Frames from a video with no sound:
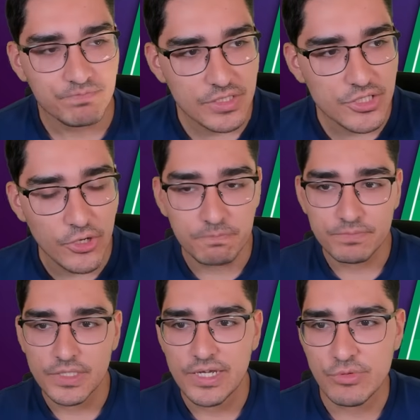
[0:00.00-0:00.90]
So
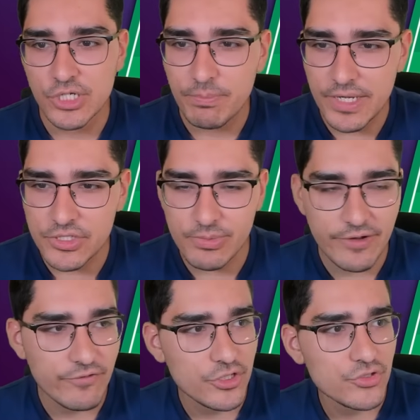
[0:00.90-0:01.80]
we jump into my
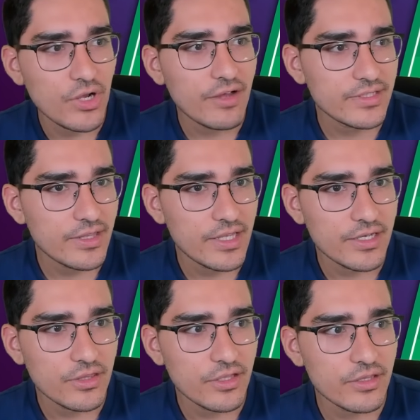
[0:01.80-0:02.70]
first draft. I
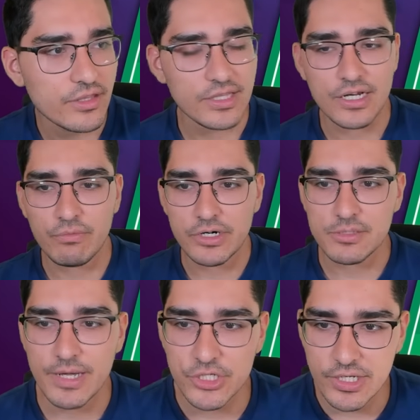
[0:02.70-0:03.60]
think the thing that I wanted to
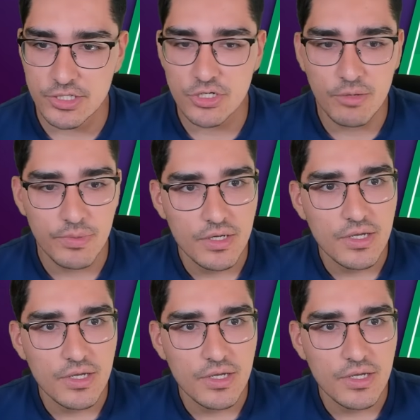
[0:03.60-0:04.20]
mention at the top